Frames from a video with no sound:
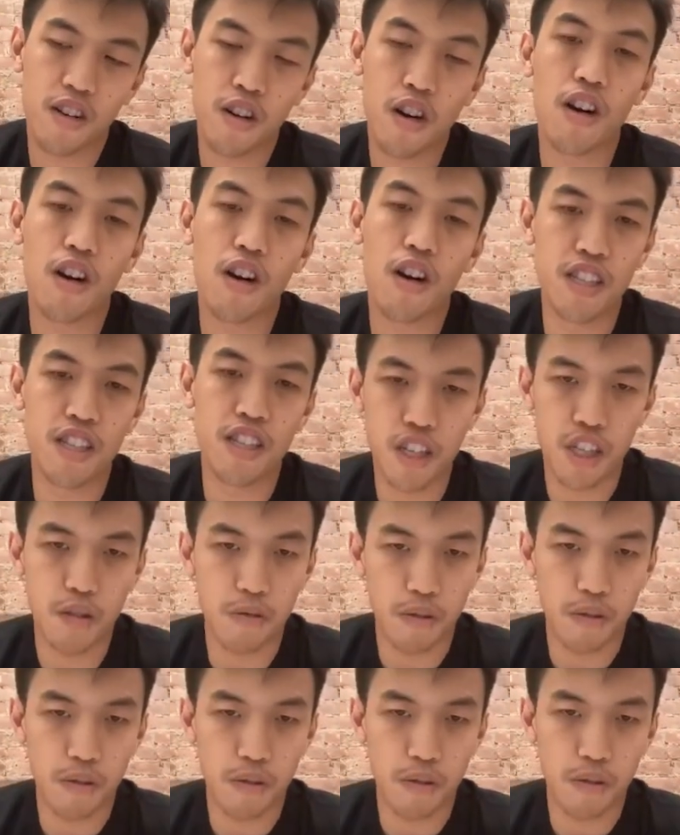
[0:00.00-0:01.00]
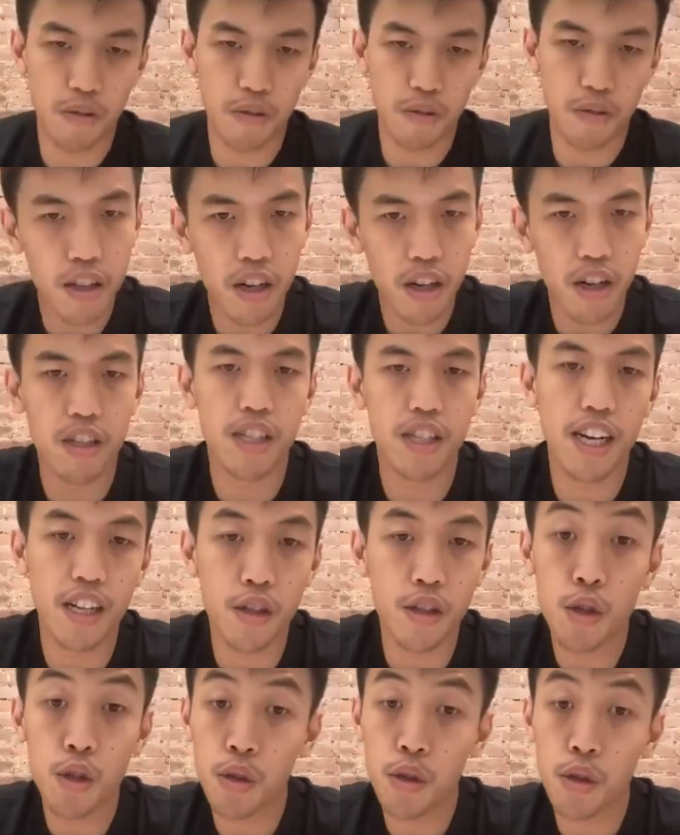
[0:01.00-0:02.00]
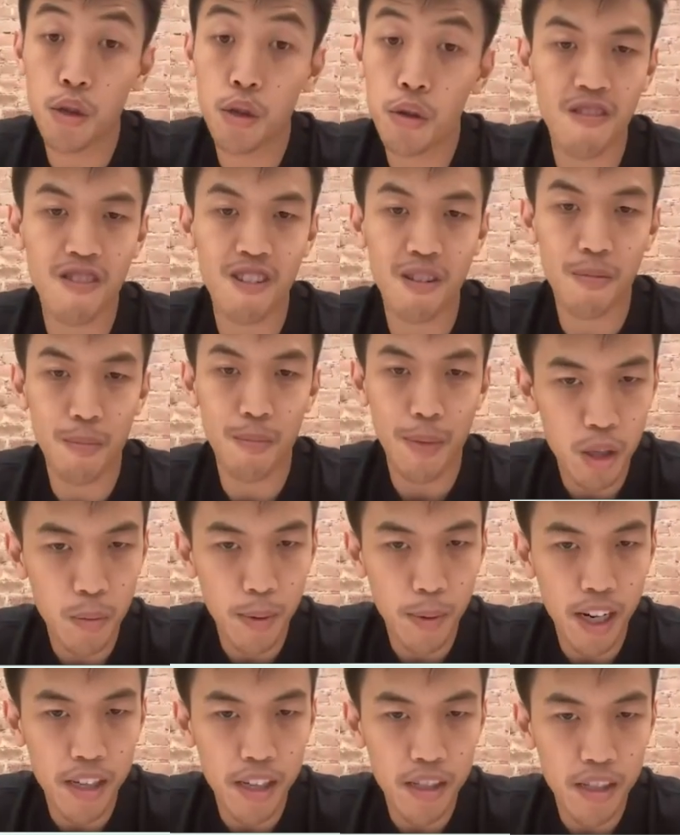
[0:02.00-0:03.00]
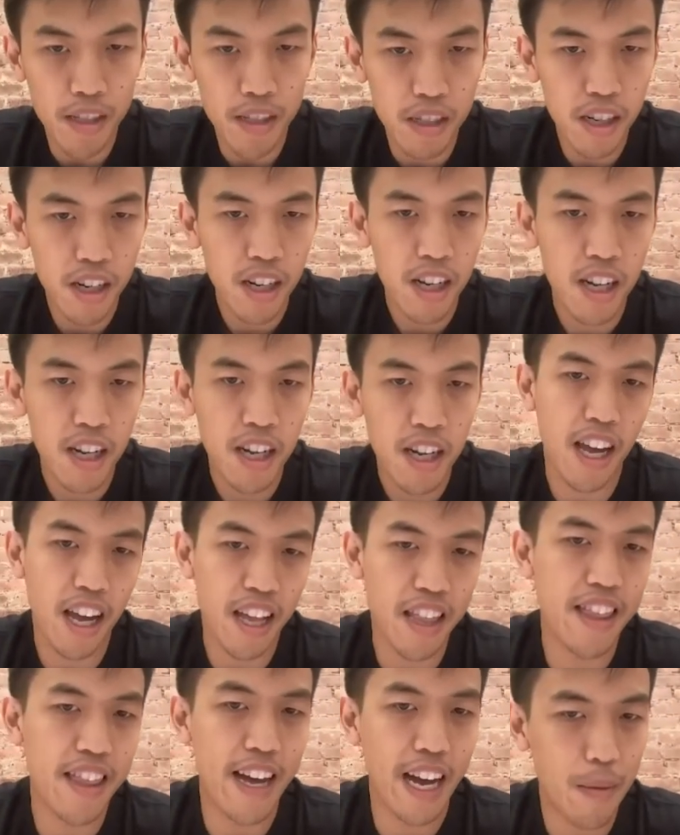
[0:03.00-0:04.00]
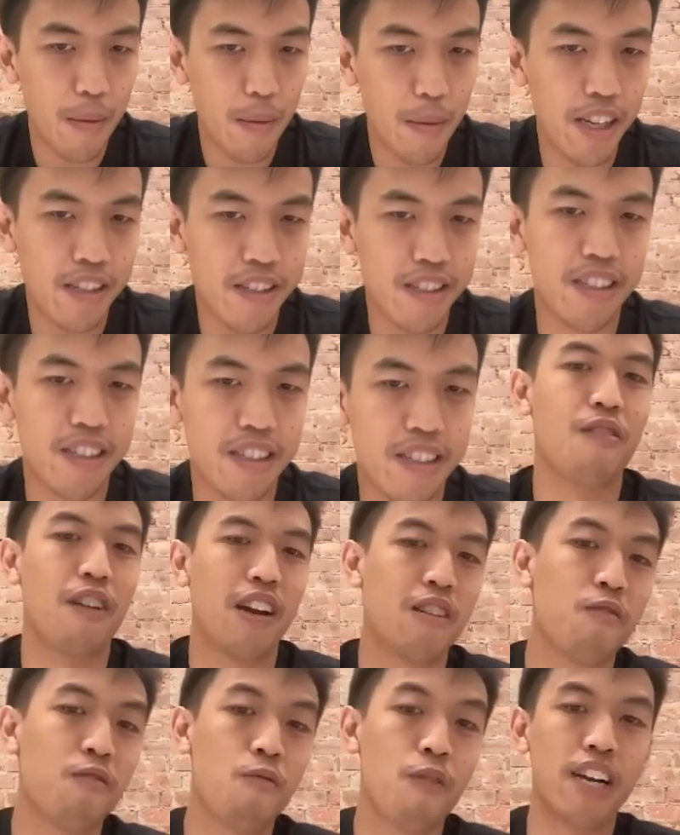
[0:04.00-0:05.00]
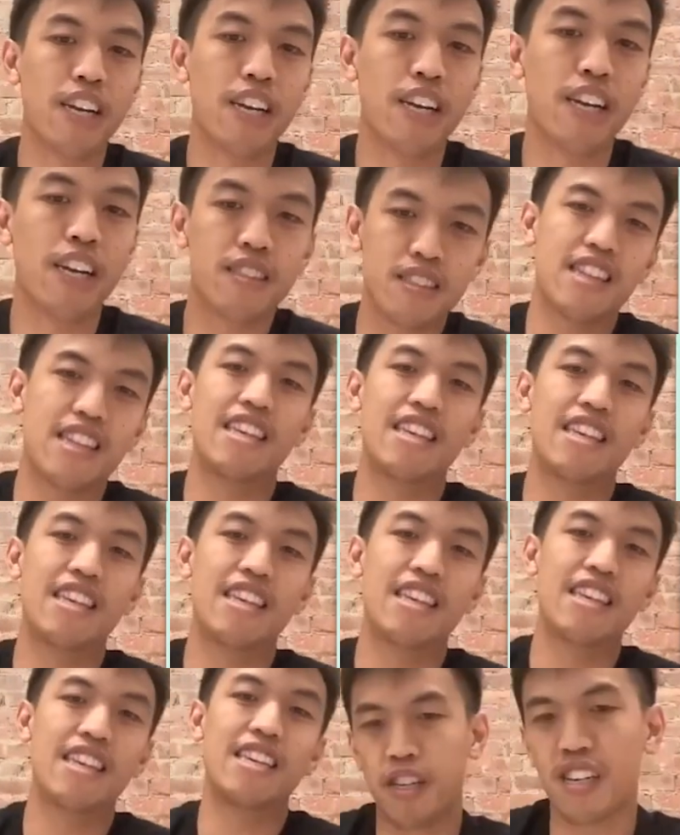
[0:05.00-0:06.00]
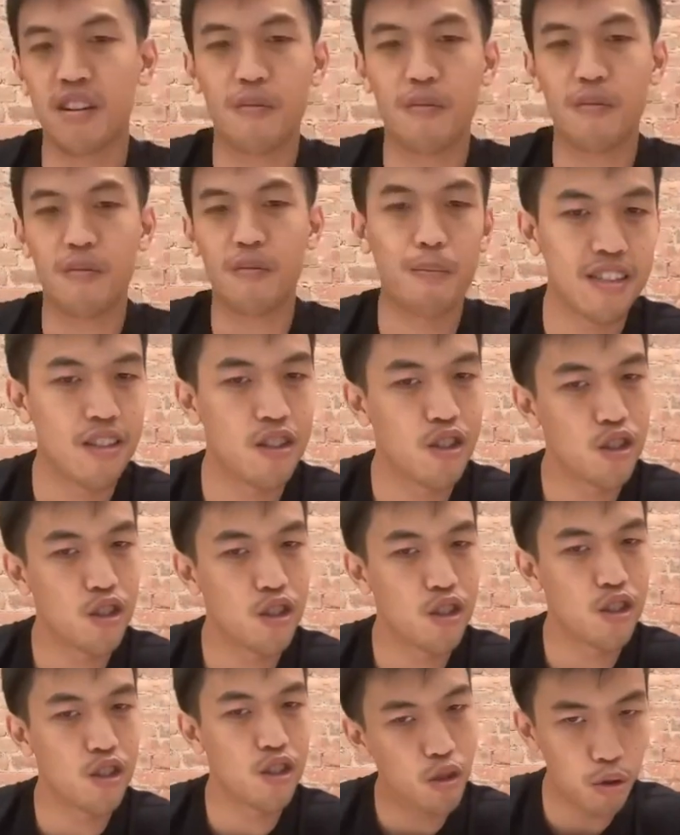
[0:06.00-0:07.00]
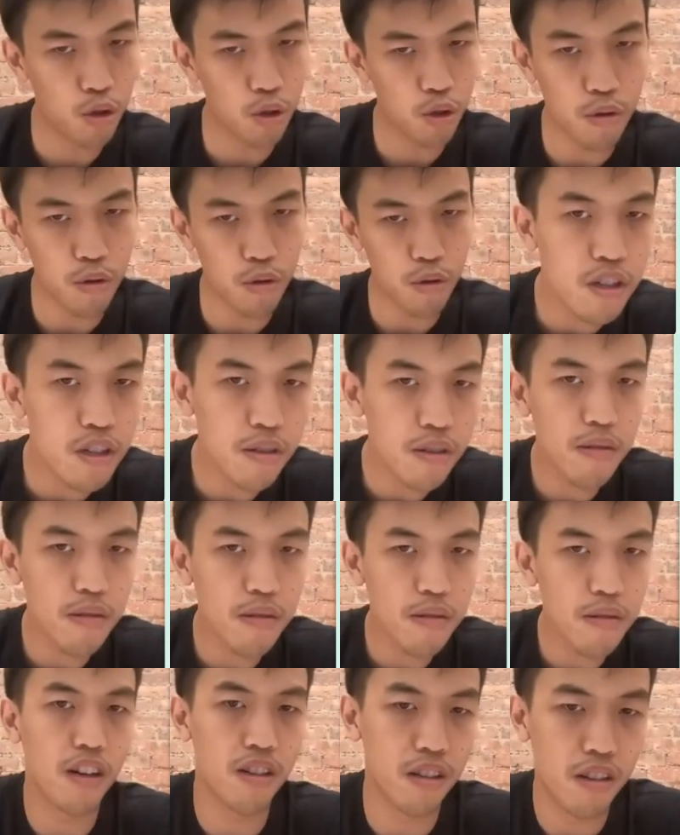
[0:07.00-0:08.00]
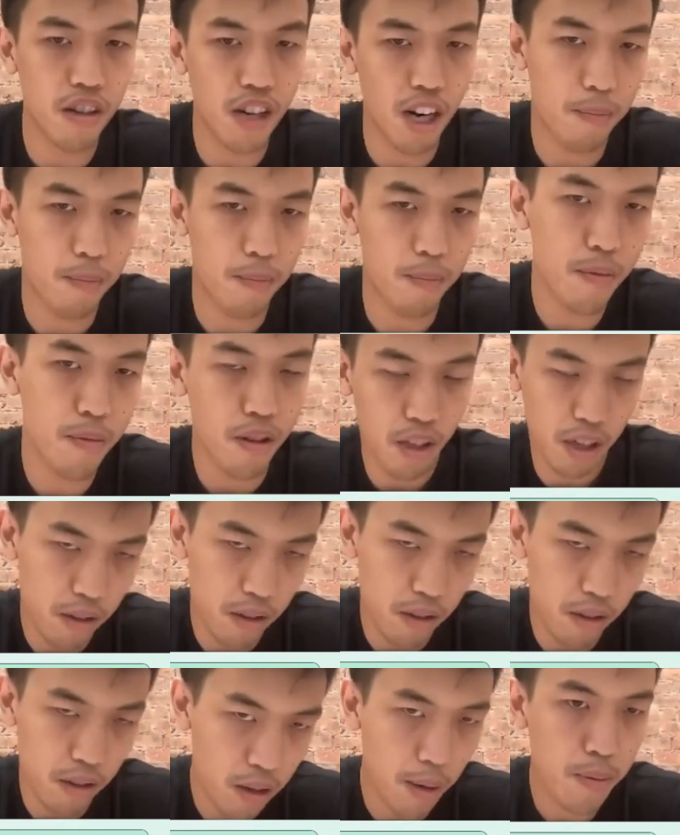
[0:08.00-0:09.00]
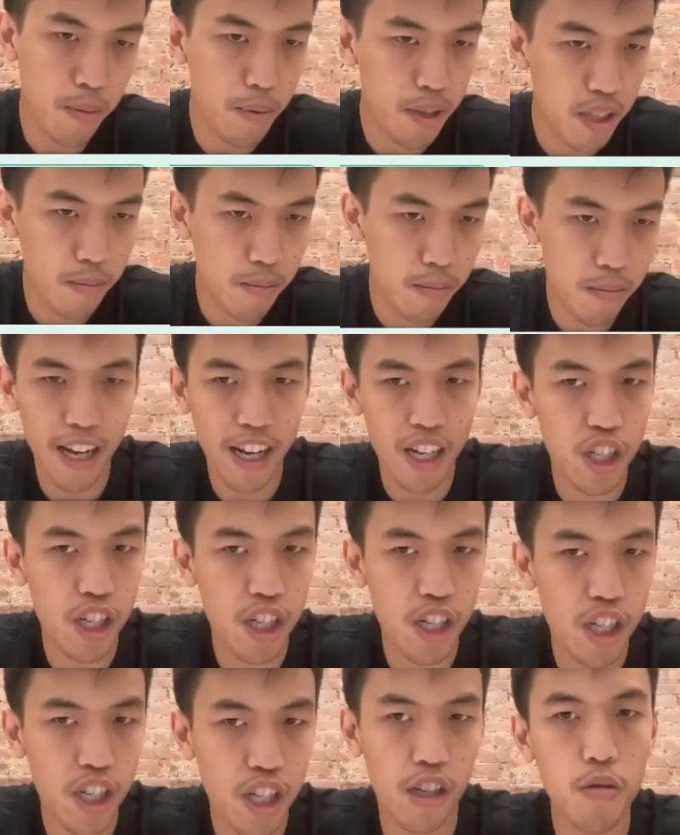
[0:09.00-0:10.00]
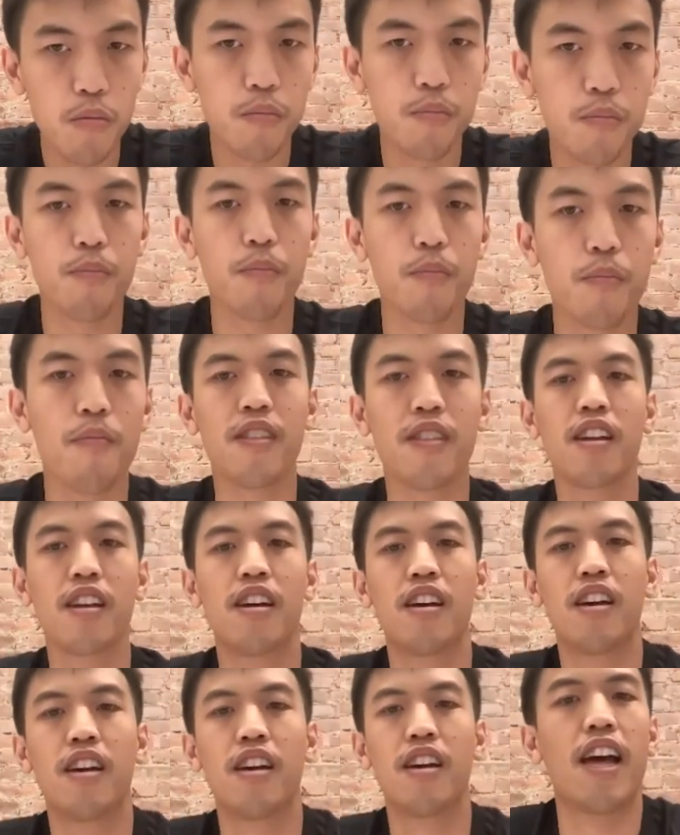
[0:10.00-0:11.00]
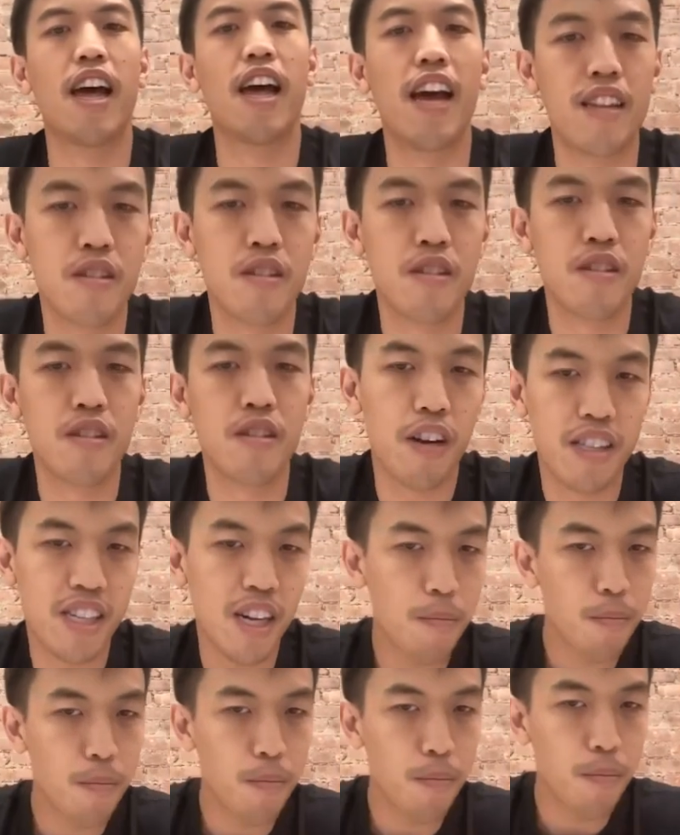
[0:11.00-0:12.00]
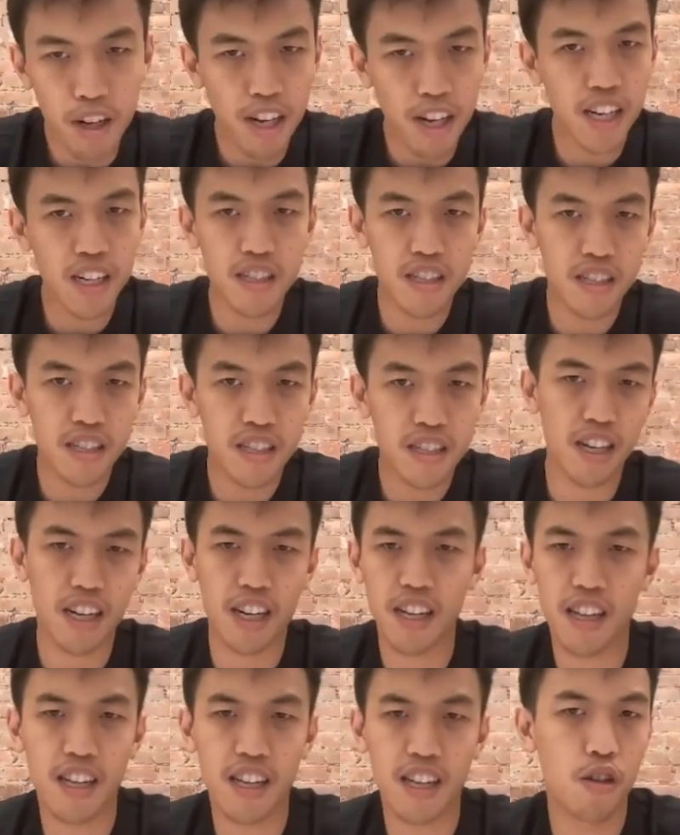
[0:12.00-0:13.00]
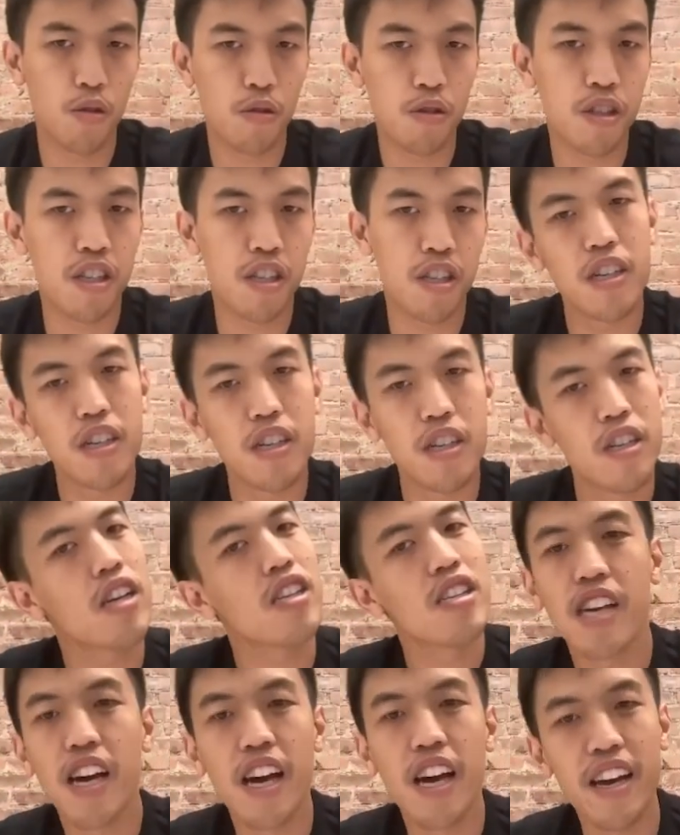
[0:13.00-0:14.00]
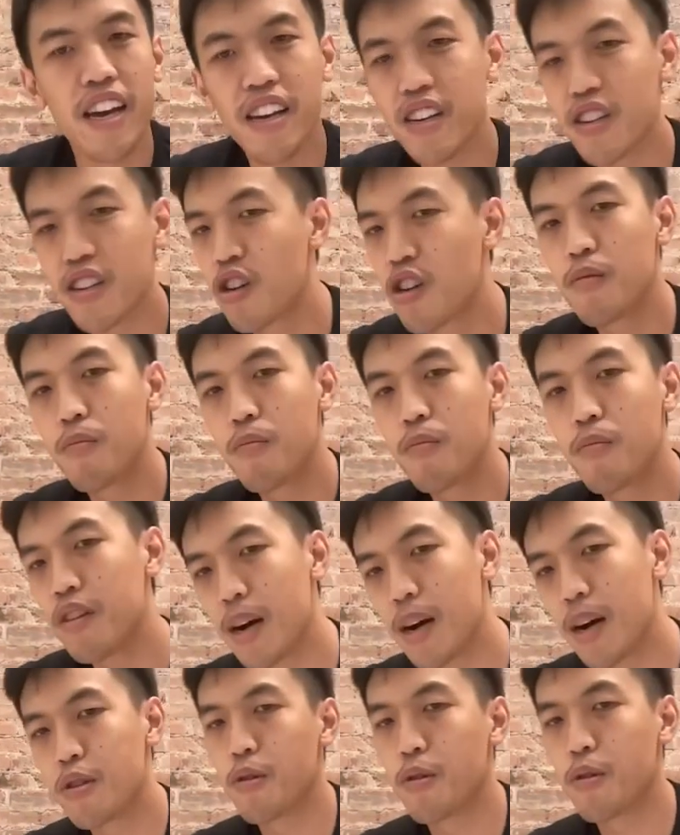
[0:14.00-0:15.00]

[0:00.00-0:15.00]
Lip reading: call initiate withdrawal on the L2 to L1 message passer. And that basically like writes this particular message to storage on Optimism / L2. And so at some point later, like I think usually the docs say it could be